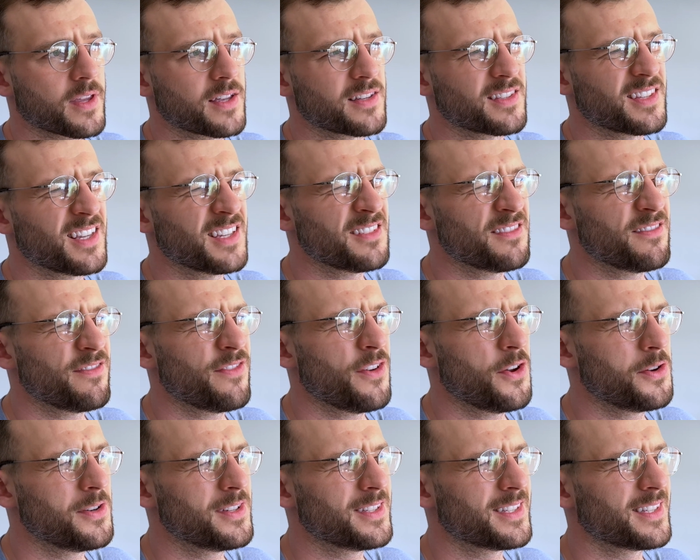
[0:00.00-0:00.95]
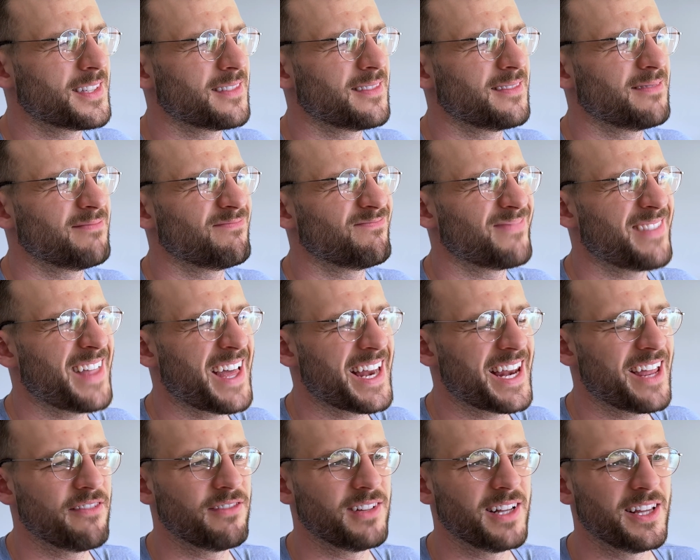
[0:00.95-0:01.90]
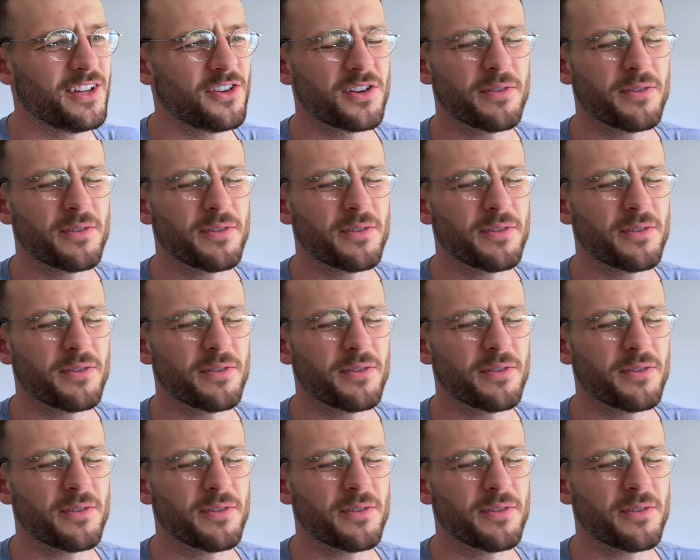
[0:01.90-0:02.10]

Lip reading: Doesn't focus that heavily on